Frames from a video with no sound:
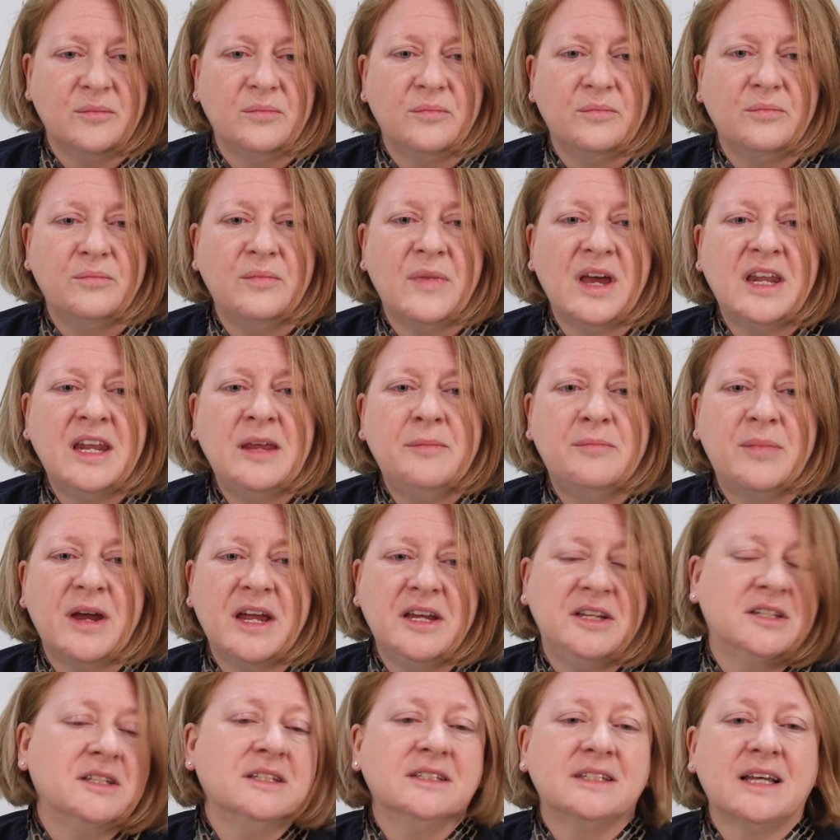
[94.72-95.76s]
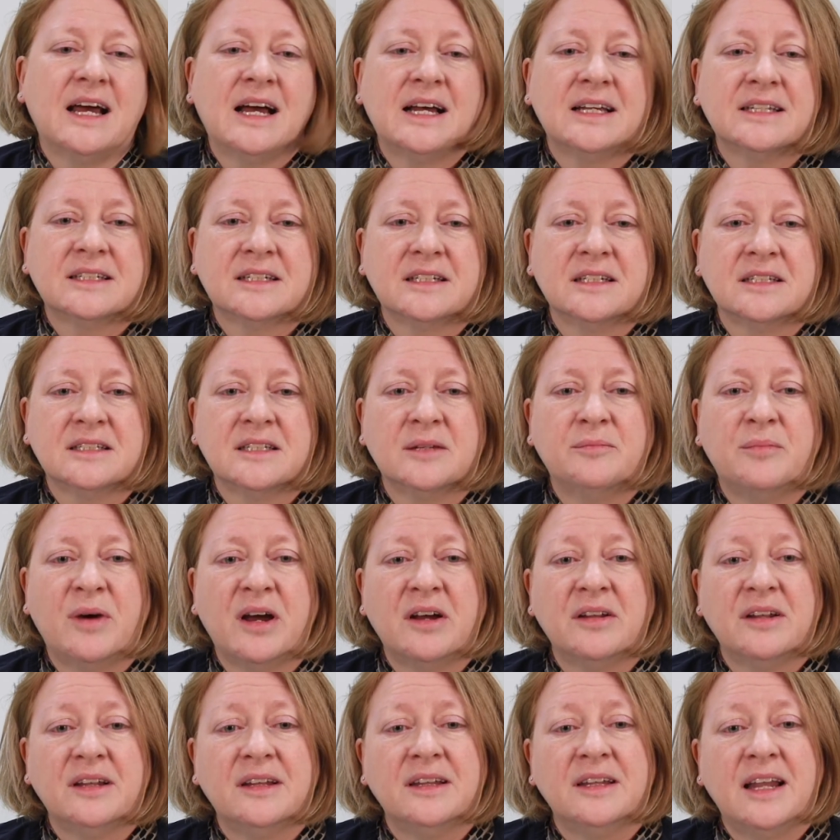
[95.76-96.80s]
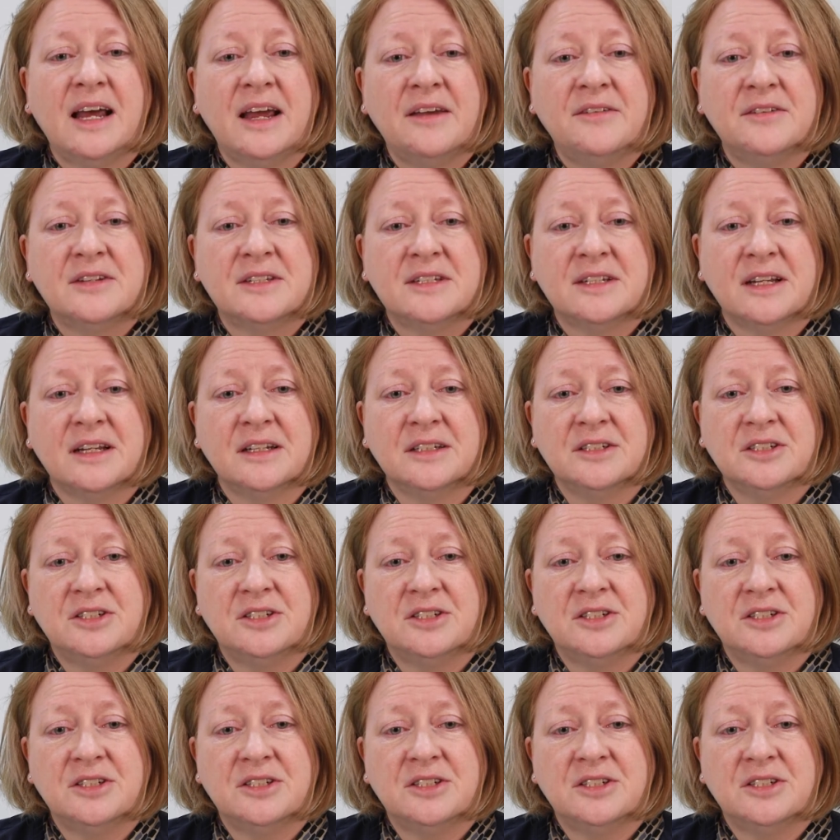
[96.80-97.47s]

Many patients ask us about lifestyle